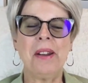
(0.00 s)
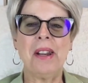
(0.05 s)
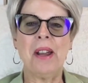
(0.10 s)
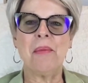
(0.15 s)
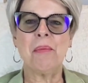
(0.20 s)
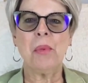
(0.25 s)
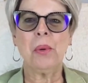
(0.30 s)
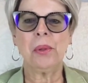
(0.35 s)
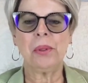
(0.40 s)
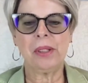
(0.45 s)
and
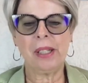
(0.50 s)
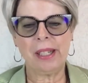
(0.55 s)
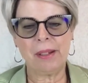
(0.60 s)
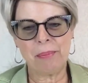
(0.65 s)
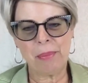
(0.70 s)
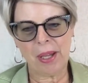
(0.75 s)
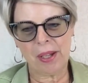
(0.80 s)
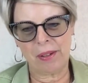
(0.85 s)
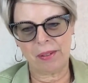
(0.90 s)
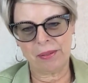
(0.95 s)
I'm only
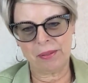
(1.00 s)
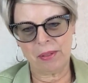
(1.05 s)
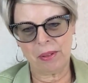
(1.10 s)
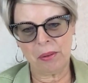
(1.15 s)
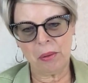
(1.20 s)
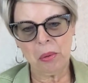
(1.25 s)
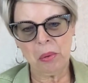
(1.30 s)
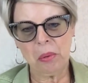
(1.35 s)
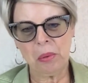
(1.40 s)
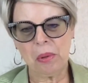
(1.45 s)
about
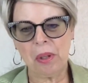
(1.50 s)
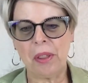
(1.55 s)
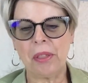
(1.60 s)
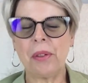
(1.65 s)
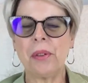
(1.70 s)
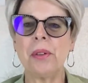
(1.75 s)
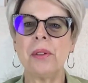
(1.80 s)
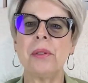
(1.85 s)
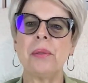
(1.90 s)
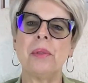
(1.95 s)
a
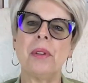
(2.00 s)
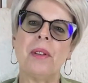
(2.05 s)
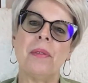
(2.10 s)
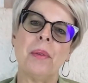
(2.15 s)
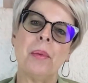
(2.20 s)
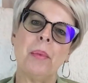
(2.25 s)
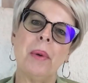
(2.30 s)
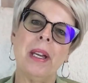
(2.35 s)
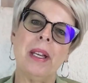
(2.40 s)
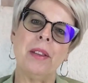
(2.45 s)
third
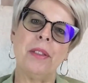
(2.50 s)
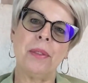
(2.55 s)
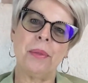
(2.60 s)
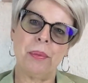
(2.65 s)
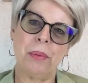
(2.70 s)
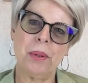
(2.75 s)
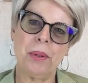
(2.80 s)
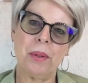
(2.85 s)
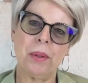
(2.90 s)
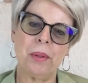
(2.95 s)
of the way
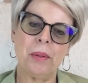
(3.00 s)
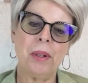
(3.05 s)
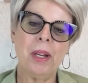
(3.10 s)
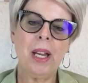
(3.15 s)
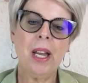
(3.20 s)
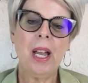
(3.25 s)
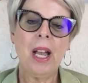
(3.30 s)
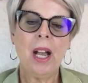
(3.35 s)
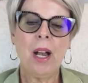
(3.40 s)
through.